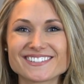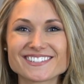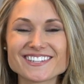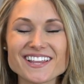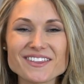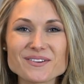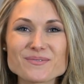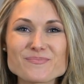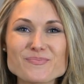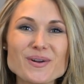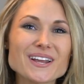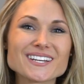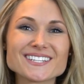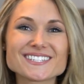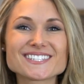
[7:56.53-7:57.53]
Another
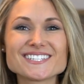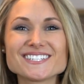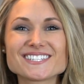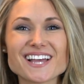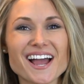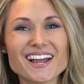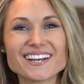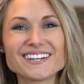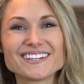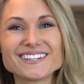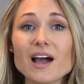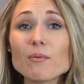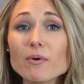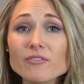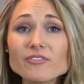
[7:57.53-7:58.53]
pregnancy sign. How am I